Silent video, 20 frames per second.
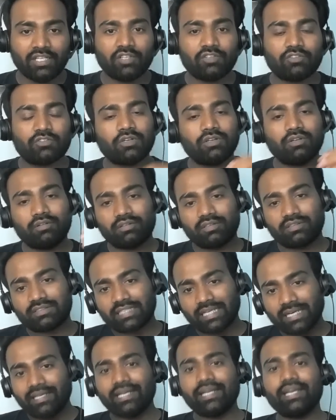So
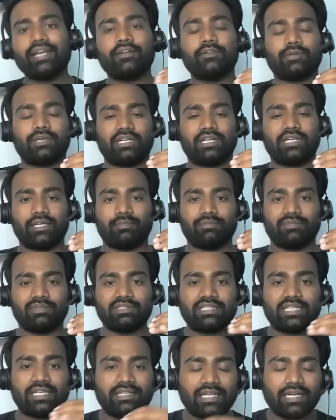segregate your time,
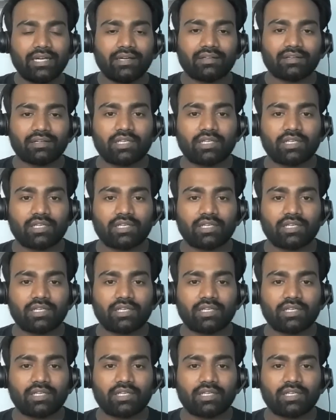say that